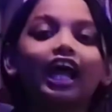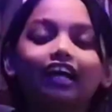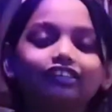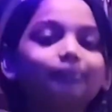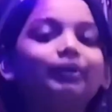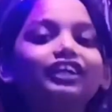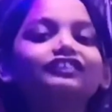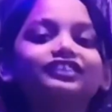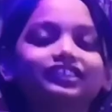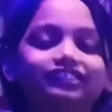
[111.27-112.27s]
As a part
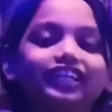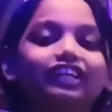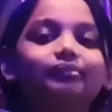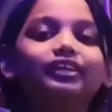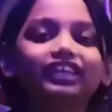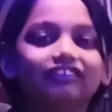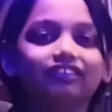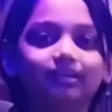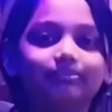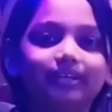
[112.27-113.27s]
of sustainable
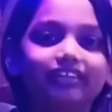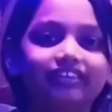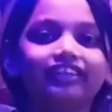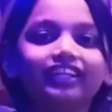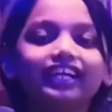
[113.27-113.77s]
development,